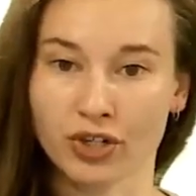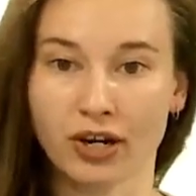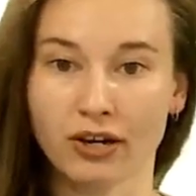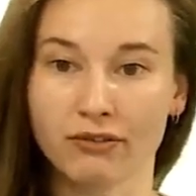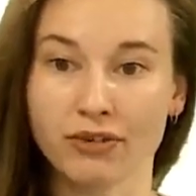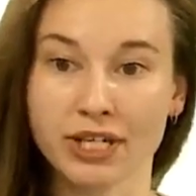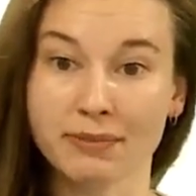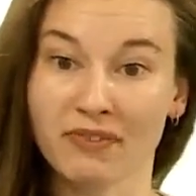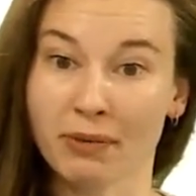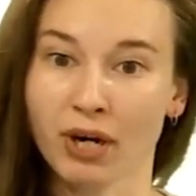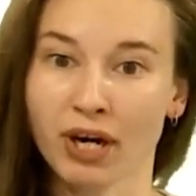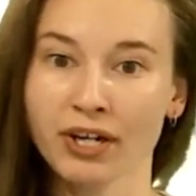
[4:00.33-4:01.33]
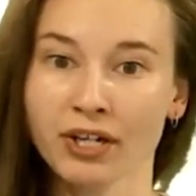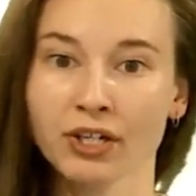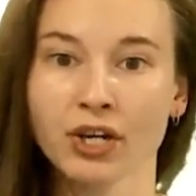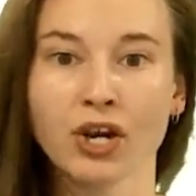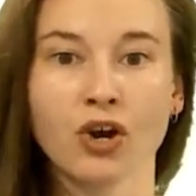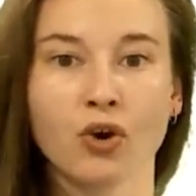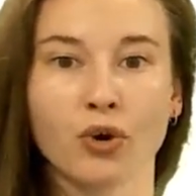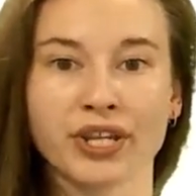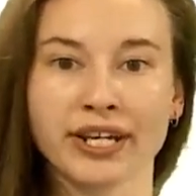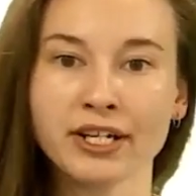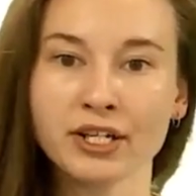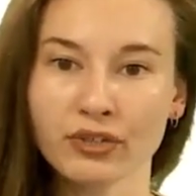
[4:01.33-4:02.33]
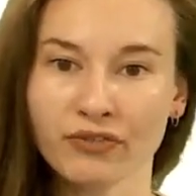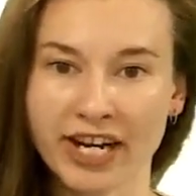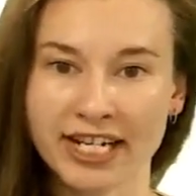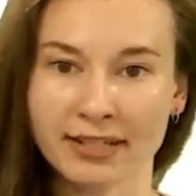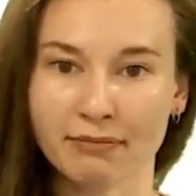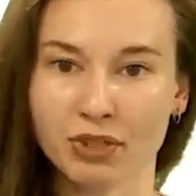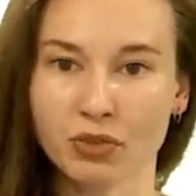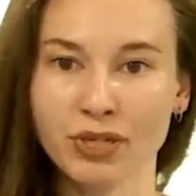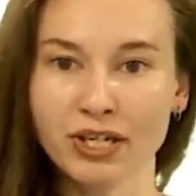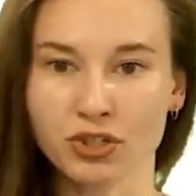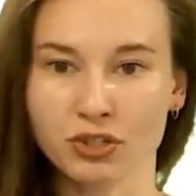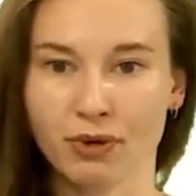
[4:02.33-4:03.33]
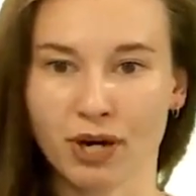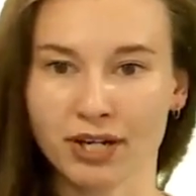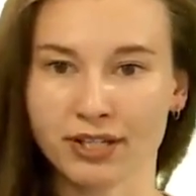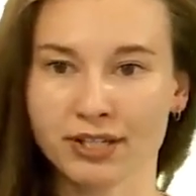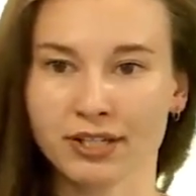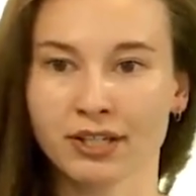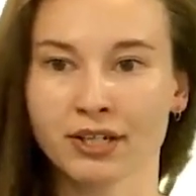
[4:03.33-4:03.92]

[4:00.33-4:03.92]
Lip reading: of a specific part or the interface between two parts